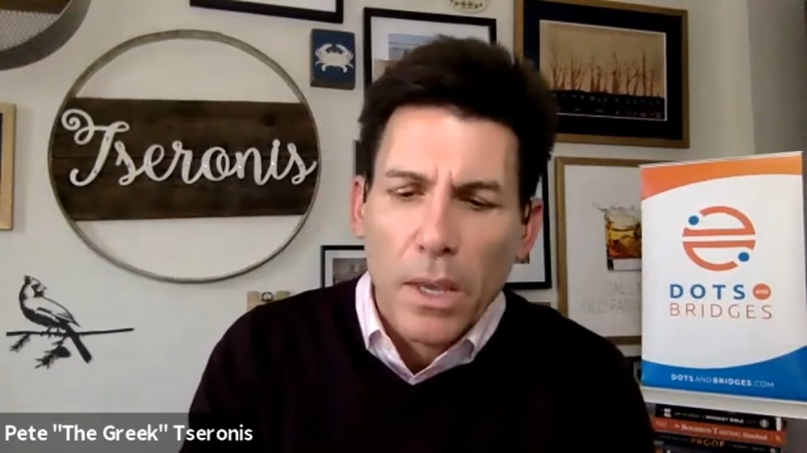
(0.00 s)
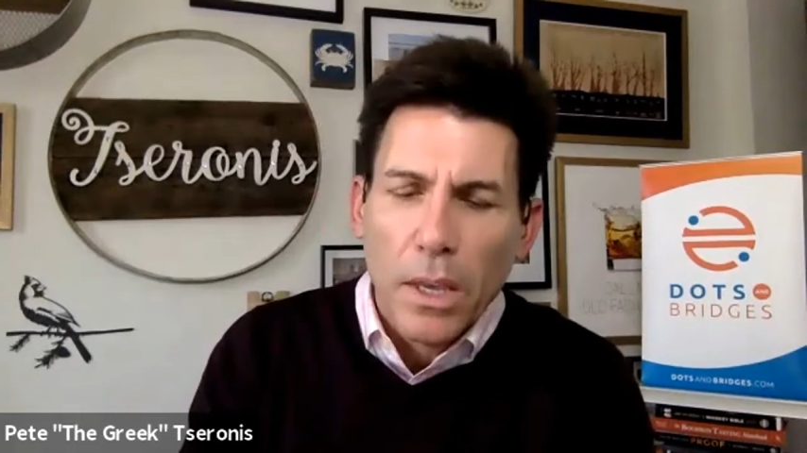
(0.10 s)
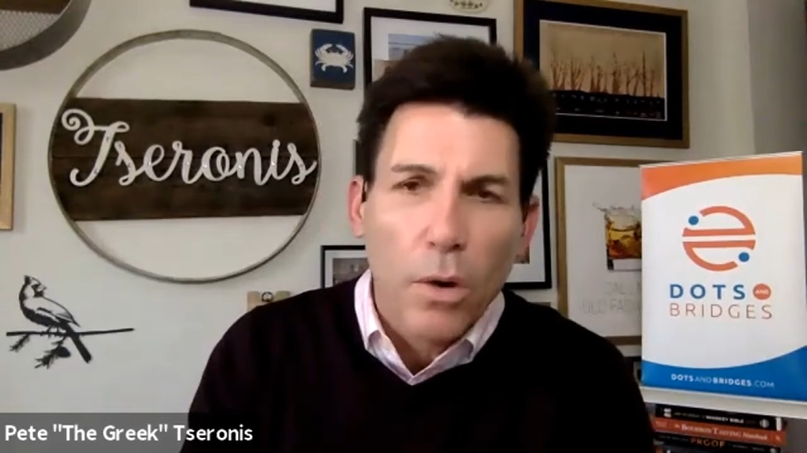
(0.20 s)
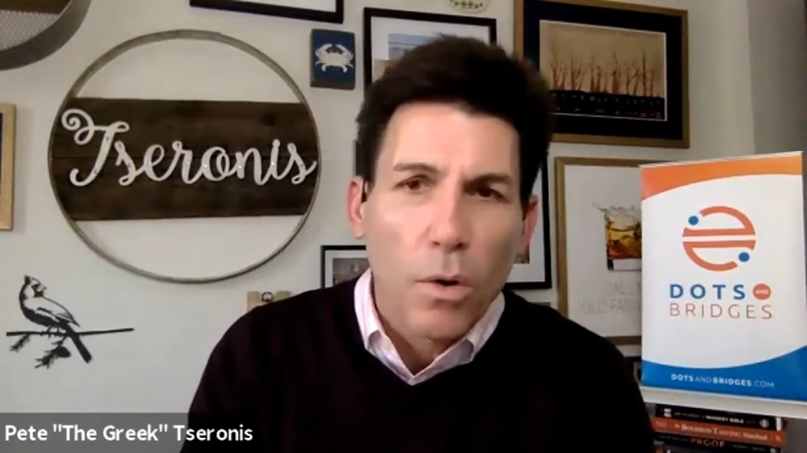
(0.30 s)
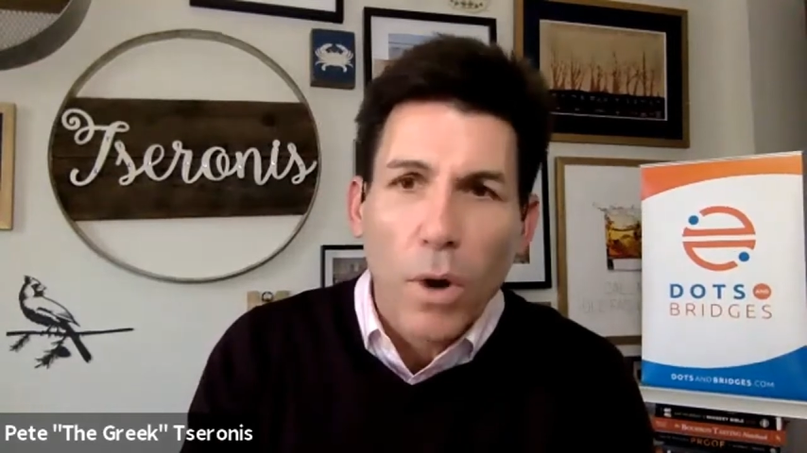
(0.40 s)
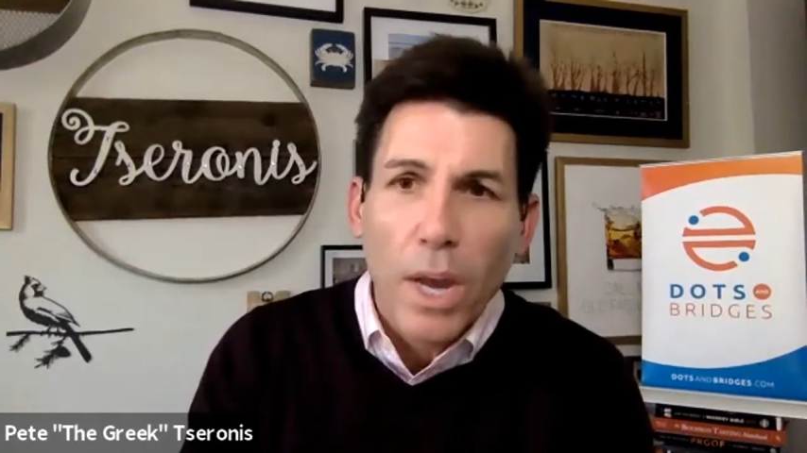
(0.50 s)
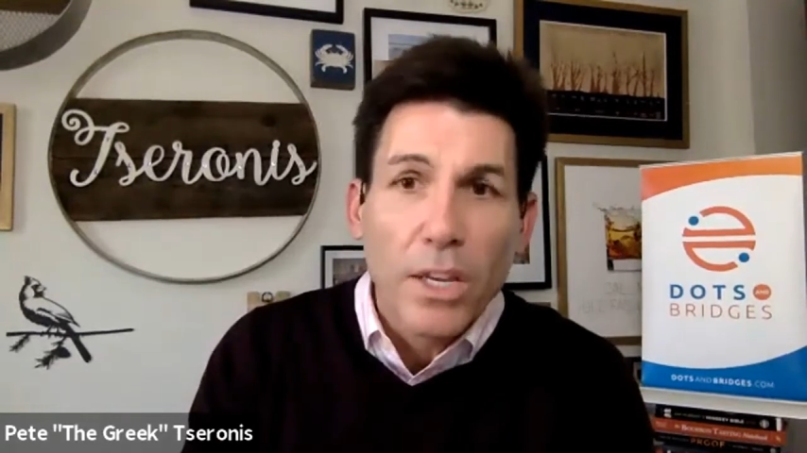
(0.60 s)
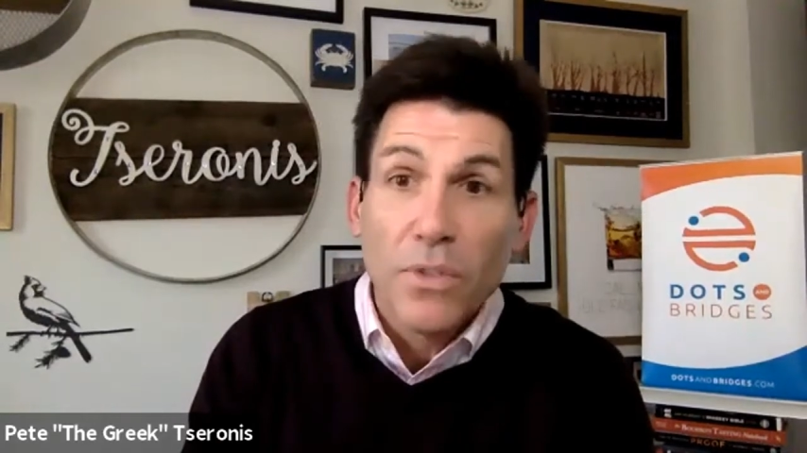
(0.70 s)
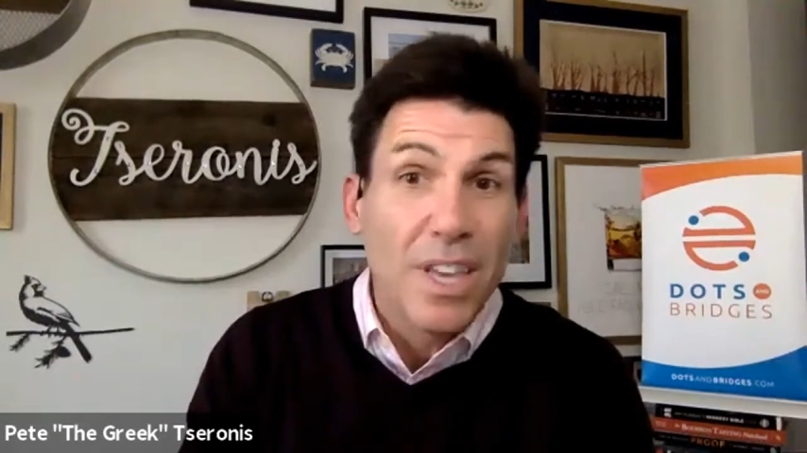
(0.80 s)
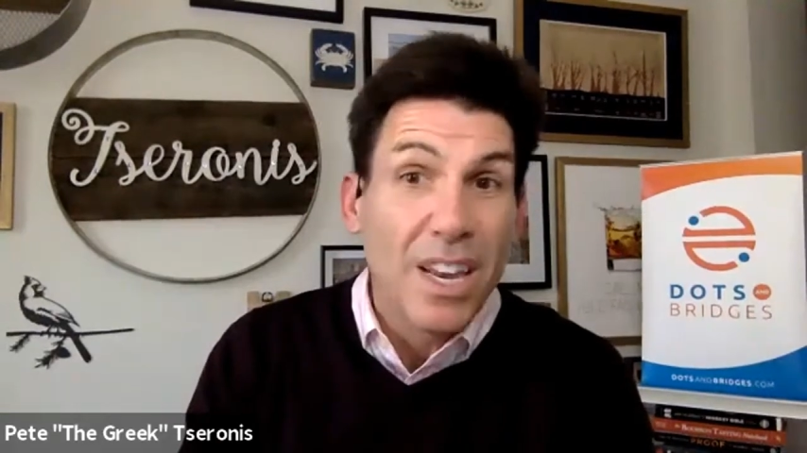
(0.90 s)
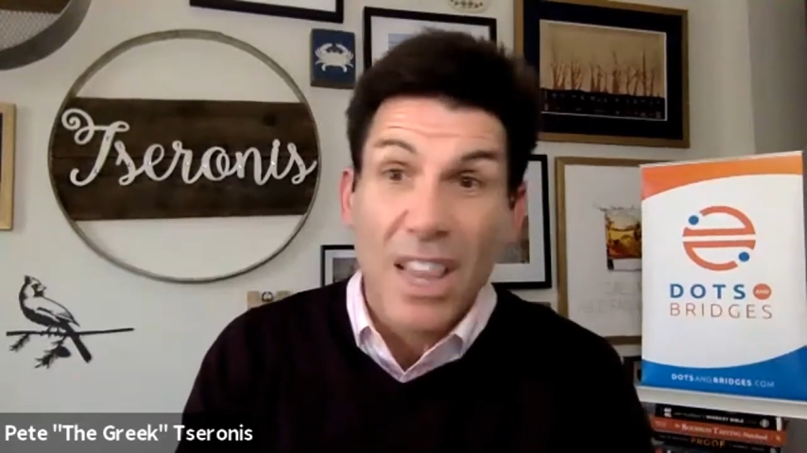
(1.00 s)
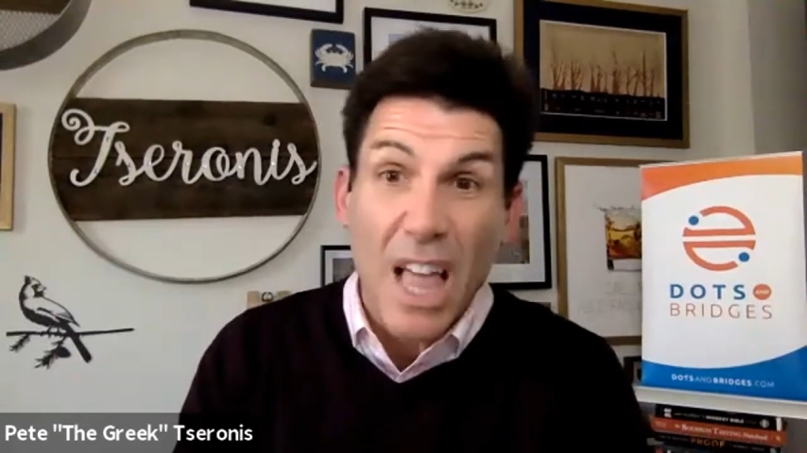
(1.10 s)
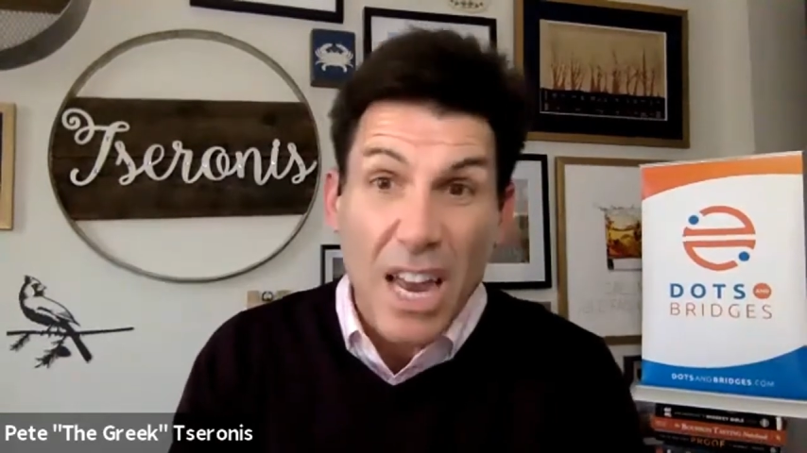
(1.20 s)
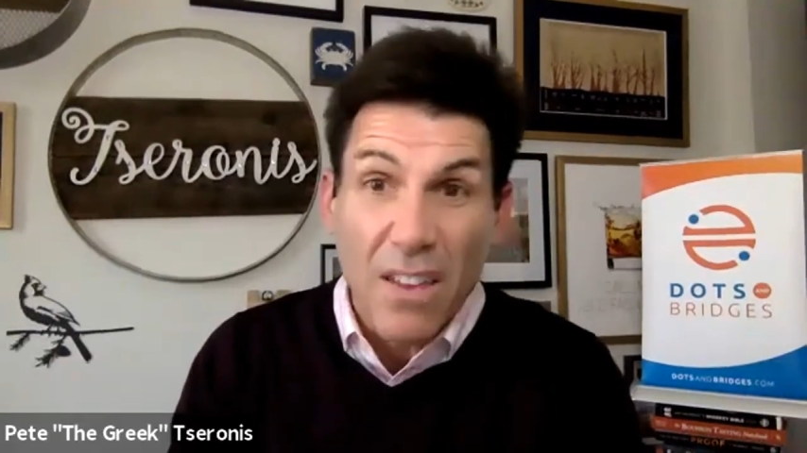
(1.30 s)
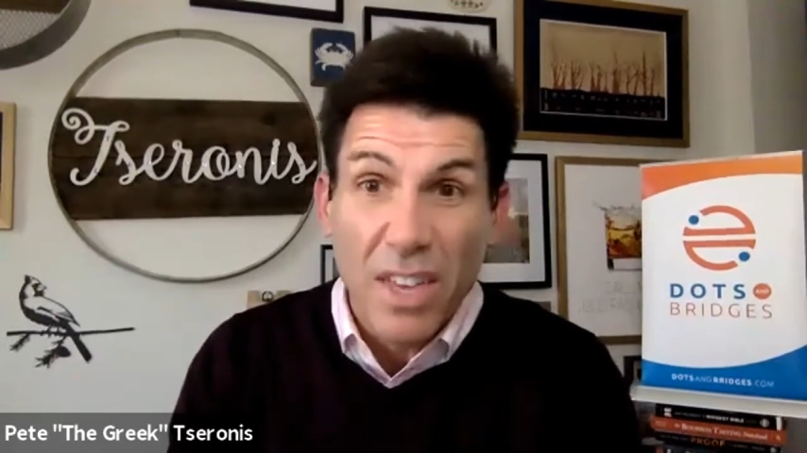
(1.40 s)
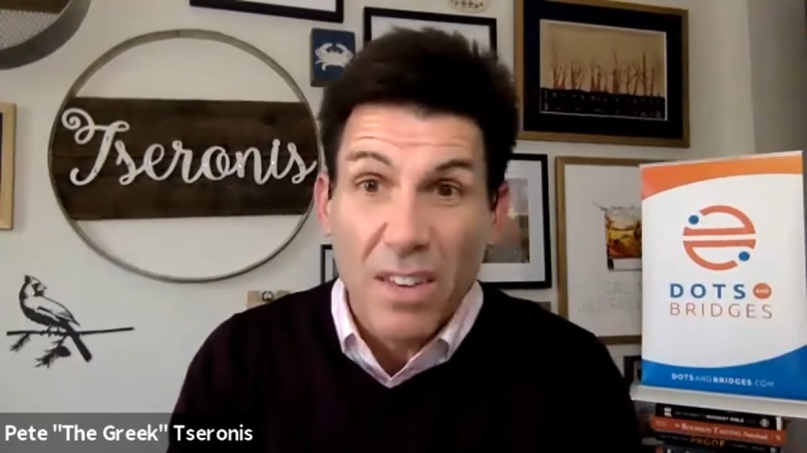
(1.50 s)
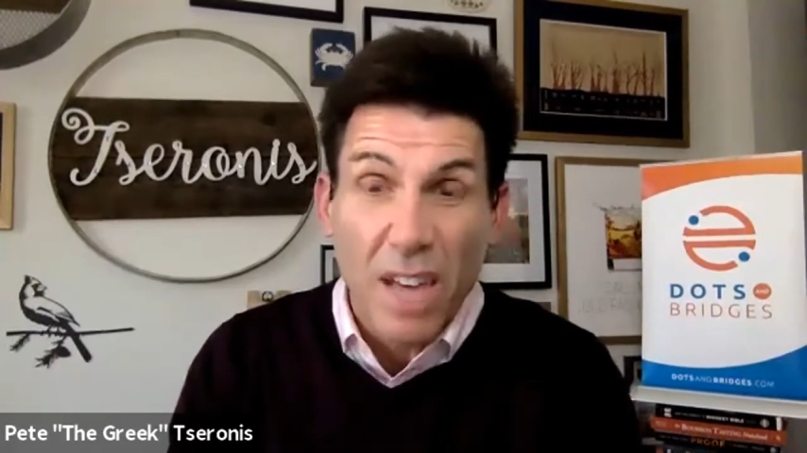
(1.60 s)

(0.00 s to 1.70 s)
you know greg you've said a lot of it